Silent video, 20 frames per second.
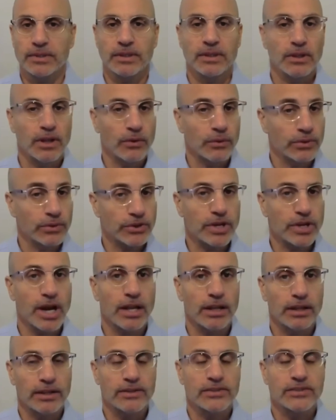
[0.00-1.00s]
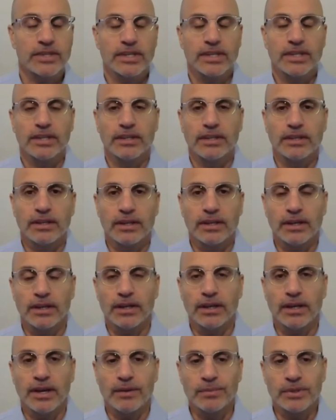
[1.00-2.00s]
along with your colleagues,
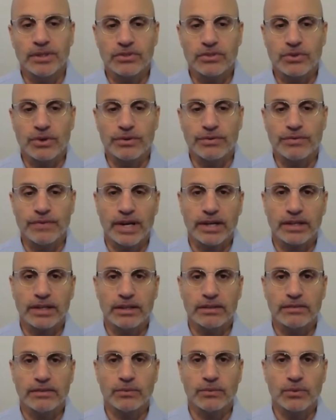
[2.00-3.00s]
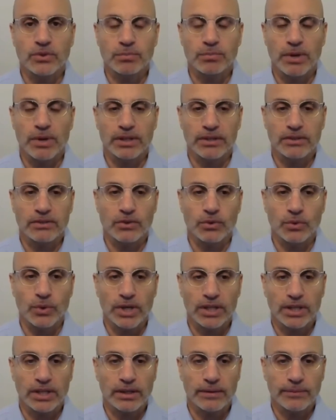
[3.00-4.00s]
have been so effective in responding so
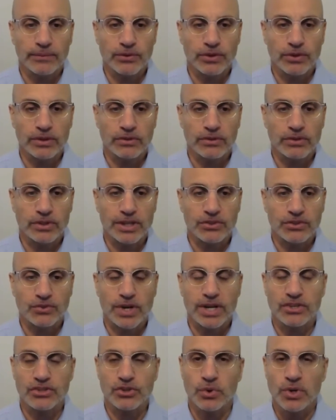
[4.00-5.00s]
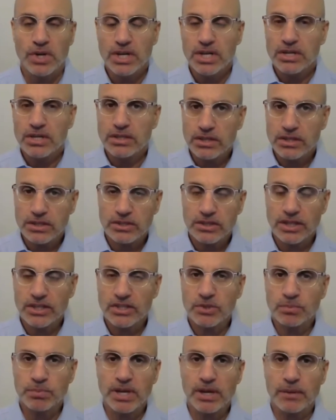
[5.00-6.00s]
quickly. So that's great. So
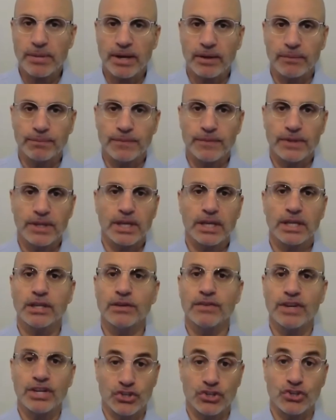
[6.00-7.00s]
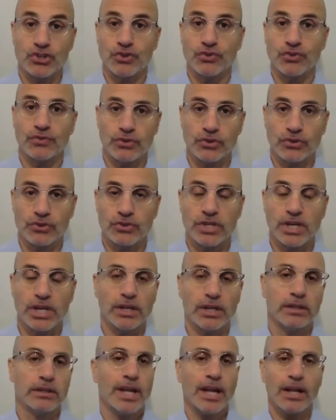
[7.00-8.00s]
let's speak about innovations you're
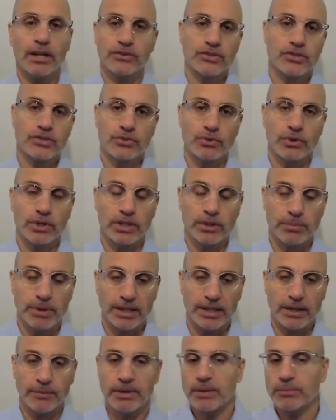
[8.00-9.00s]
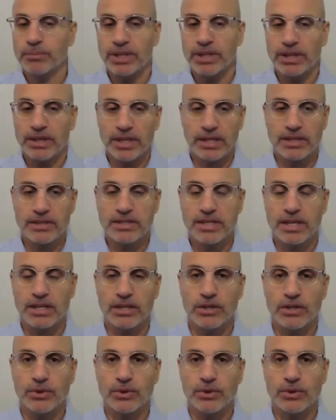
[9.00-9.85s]
seeing, not just during the pandemic, but things that